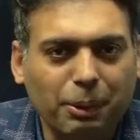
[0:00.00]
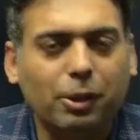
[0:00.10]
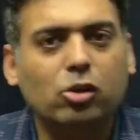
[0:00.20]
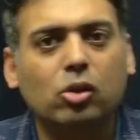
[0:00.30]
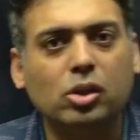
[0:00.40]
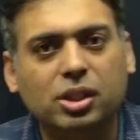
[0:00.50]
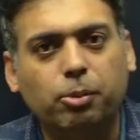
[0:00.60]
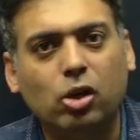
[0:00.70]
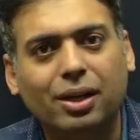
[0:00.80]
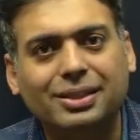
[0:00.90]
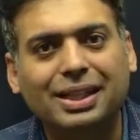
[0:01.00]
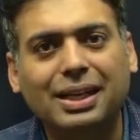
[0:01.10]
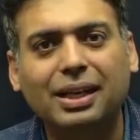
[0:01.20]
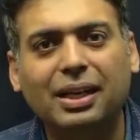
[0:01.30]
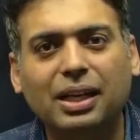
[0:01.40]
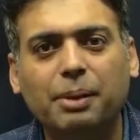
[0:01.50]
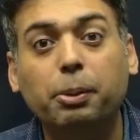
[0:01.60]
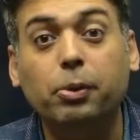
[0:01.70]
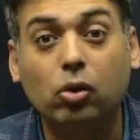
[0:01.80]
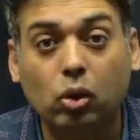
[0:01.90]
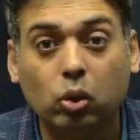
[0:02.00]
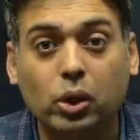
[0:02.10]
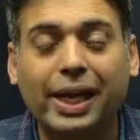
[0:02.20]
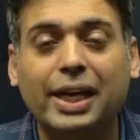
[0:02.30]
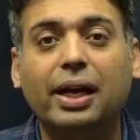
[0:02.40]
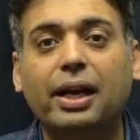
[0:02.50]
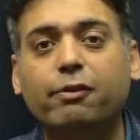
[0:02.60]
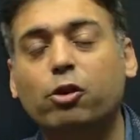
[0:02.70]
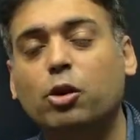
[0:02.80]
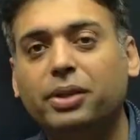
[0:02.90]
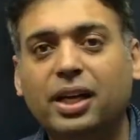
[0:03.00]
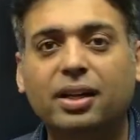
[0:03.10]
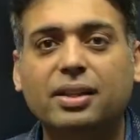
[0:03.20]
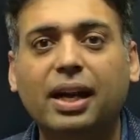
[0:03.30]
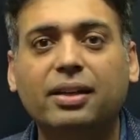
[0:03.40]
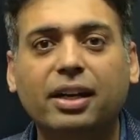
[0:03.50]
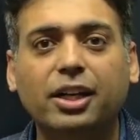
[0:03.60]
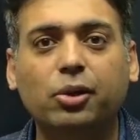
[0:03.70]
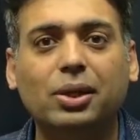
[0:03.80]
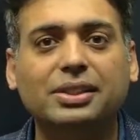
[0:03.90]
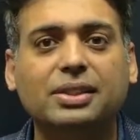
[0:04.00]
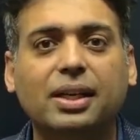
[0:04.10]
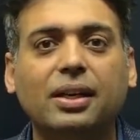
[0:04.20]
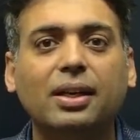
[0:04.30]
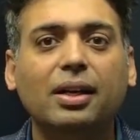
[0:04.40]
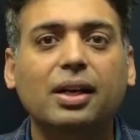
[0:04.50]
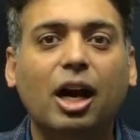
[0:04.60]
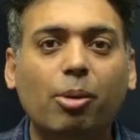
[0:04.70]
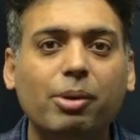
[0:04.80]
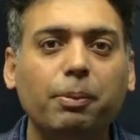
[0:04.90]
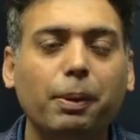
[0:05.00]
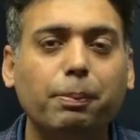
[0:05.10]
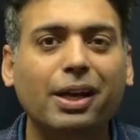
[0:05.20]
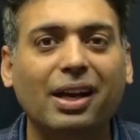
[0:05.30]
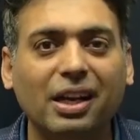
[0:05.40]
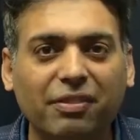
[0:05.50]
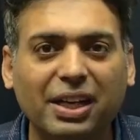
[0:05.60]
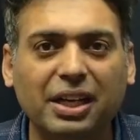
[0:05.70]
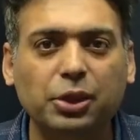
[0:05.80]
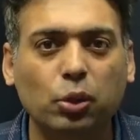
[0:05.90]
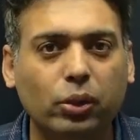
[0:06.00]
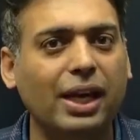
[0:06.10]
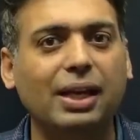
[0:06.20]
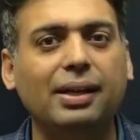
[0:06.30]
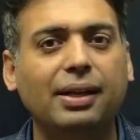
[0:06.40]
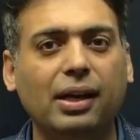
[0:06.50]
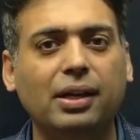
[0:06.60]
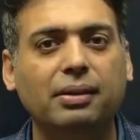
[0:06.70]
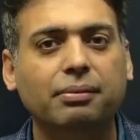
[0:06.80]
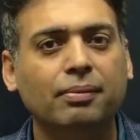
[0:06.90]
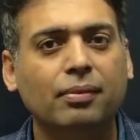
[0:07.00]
people cross the borders illegally, people go to Canada, and from there they enter in USA. How many people are living in UK illegally?